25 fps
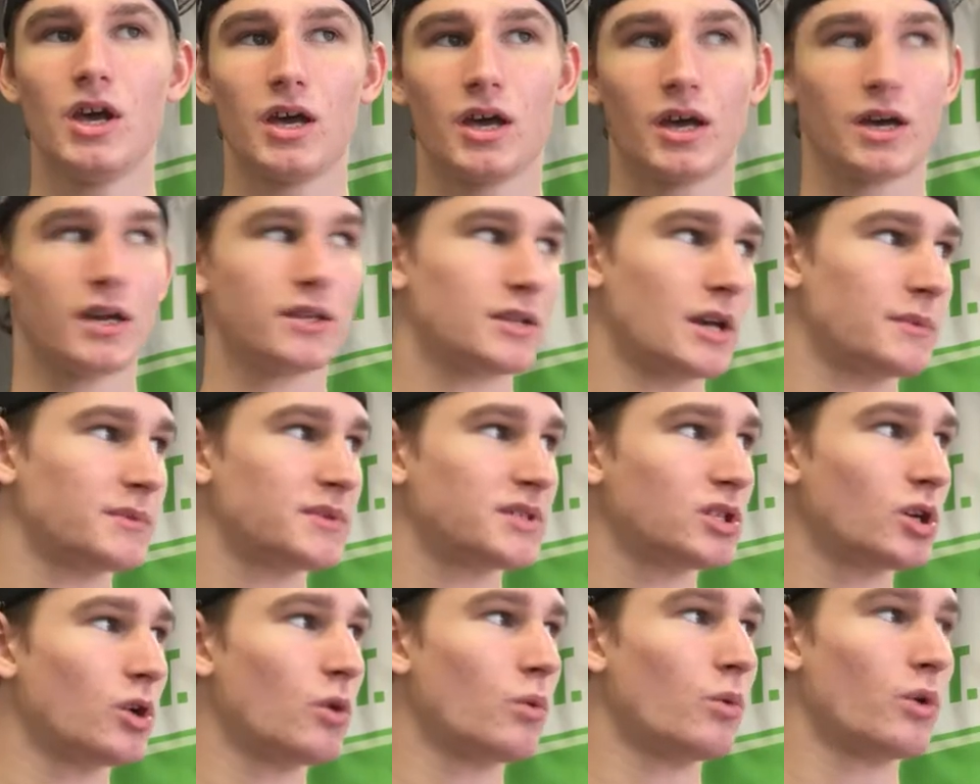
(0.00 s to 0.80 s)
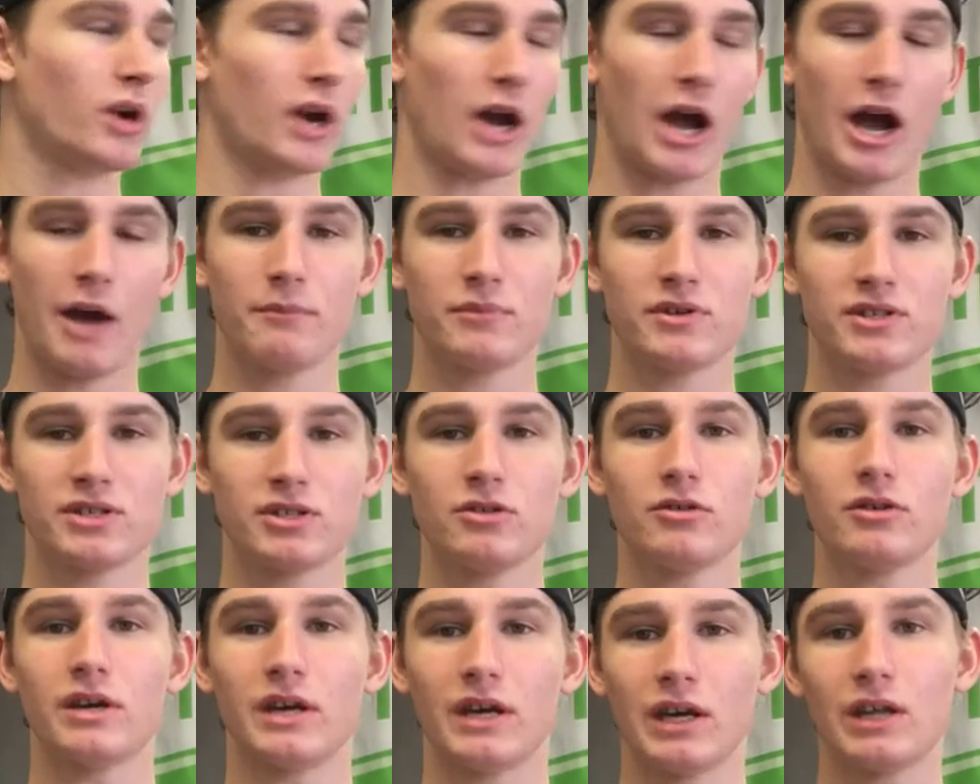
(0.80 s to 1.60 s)
Because I'm still work, I'm
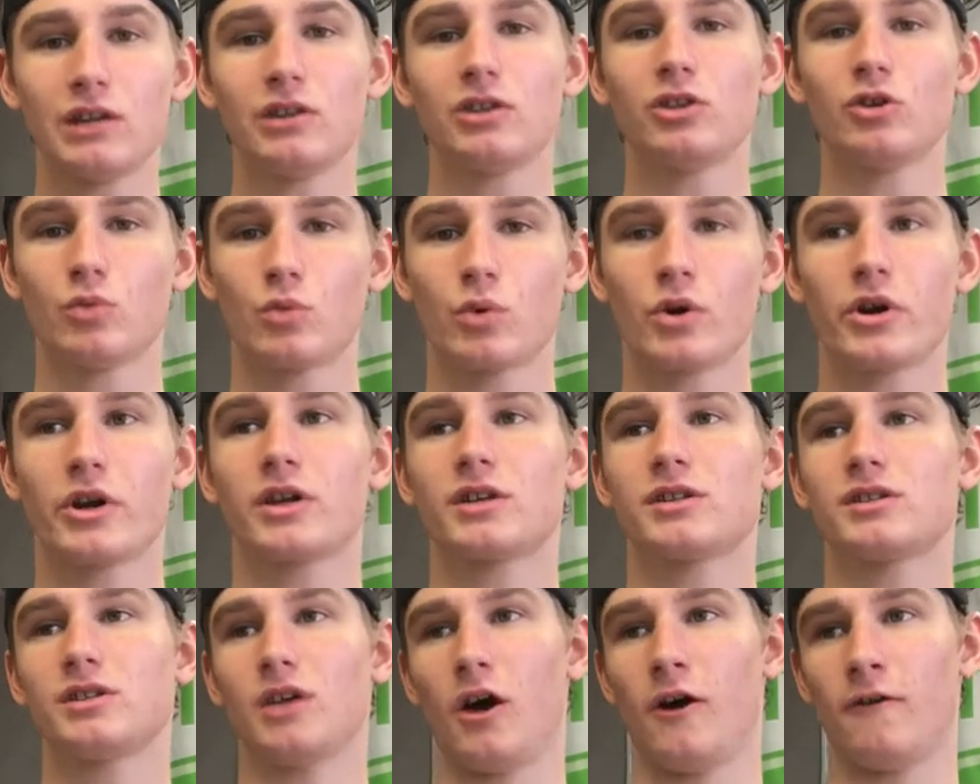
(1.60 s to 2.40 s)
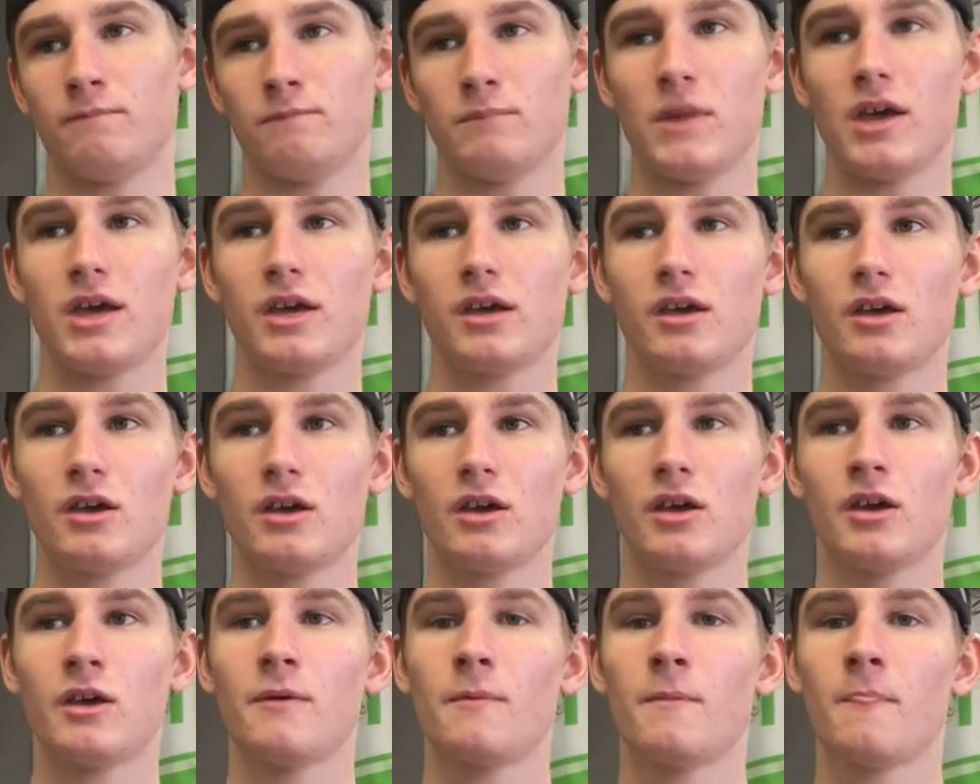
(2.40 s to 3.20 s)
still in the works of making
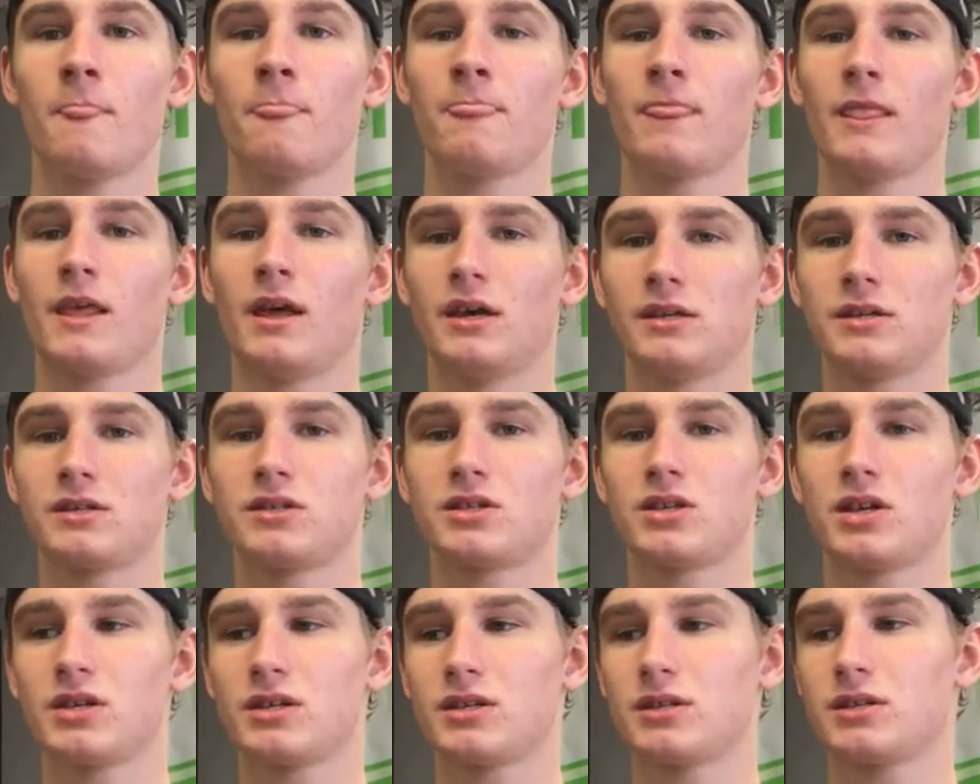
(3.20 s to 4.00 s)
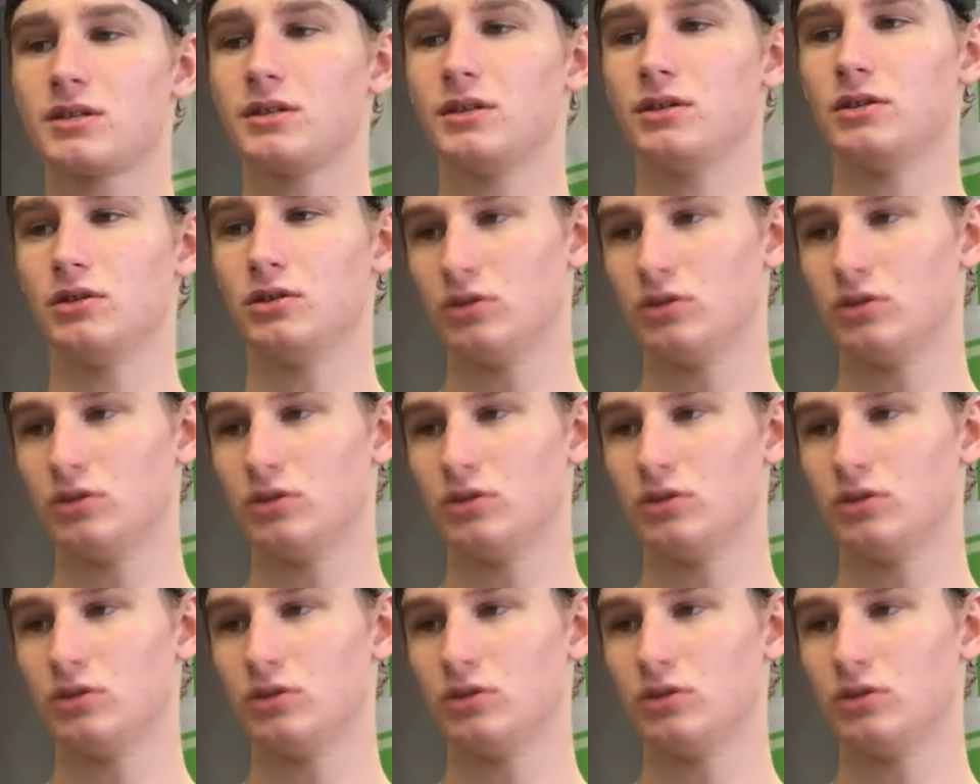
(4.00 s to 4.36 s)
it. It's just